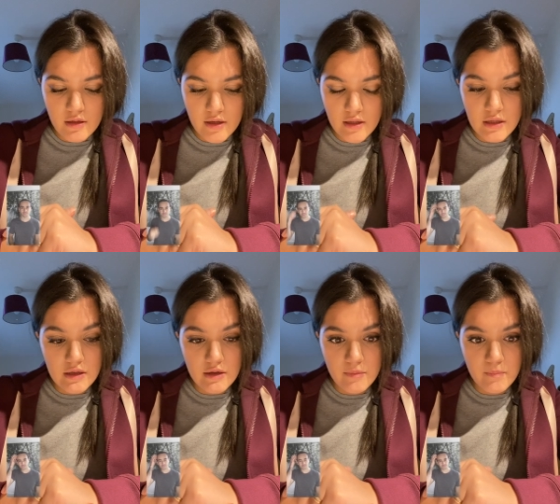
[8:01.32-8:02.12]

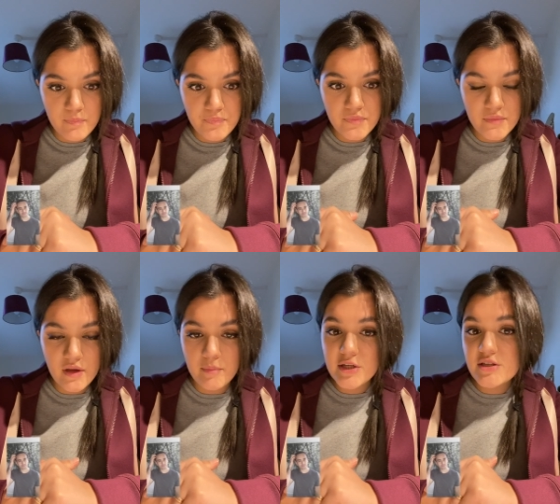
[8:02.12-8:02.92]
I'm
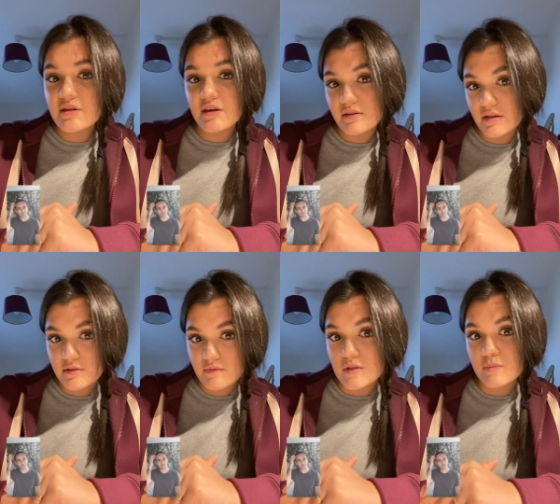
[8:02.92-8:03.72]
actually the other
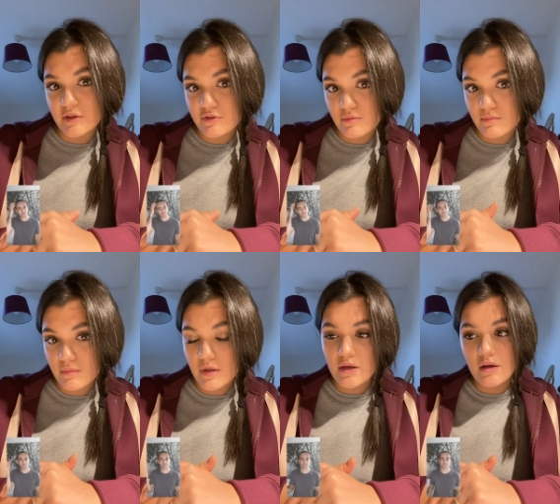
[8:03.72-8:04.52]
end of the spectrum.
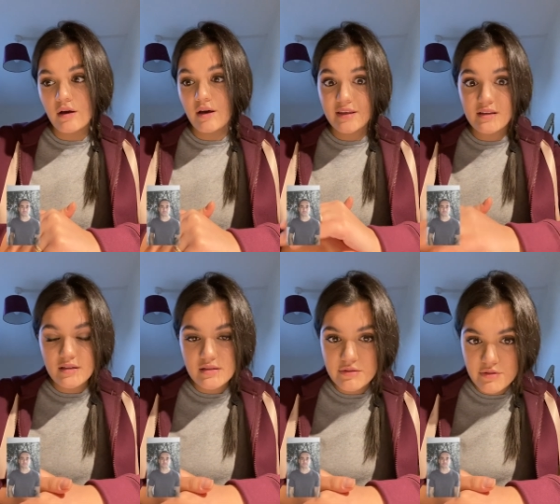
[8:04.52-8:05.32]
I get
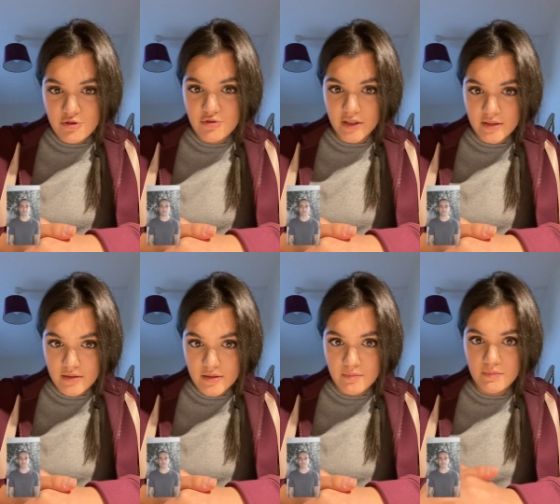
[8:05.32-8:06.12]
easily
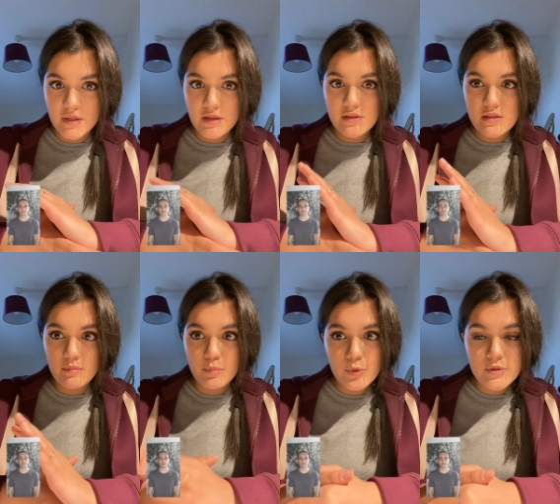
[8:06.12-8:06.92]
distracted. It's
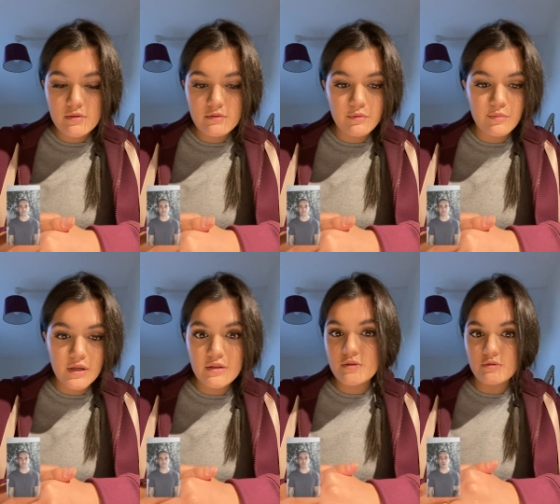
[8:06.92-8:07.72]
important for
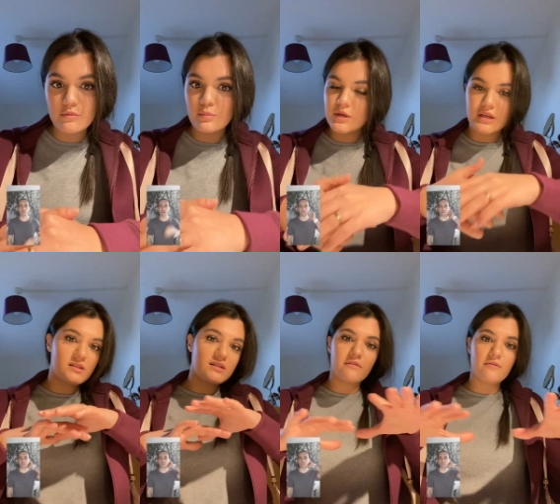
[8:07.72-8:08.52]
me to get
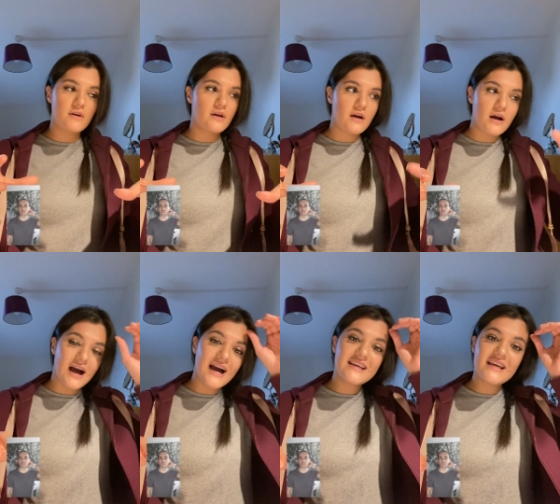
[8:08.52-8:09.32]
stuff.
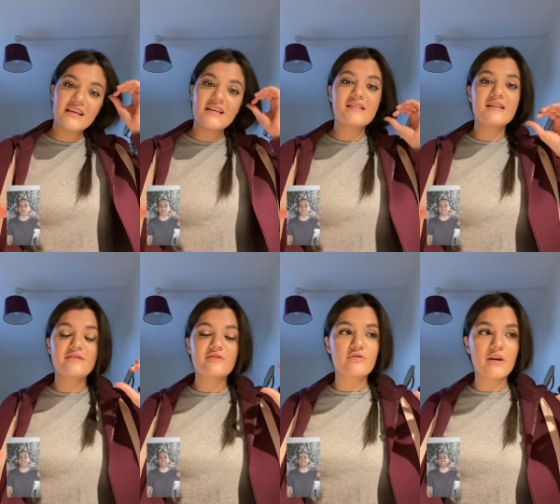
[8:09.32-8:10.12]
I get easily
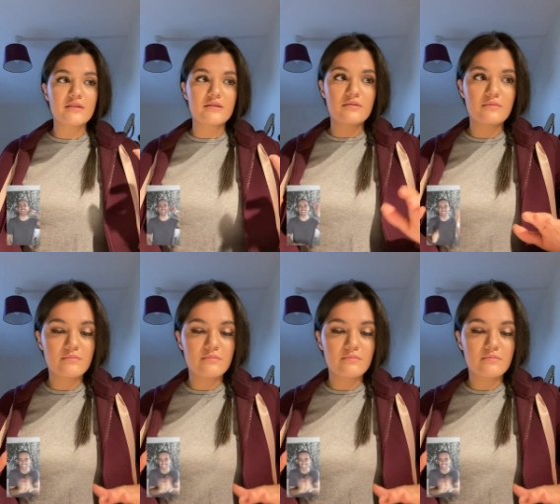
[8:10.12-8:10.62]
distracted.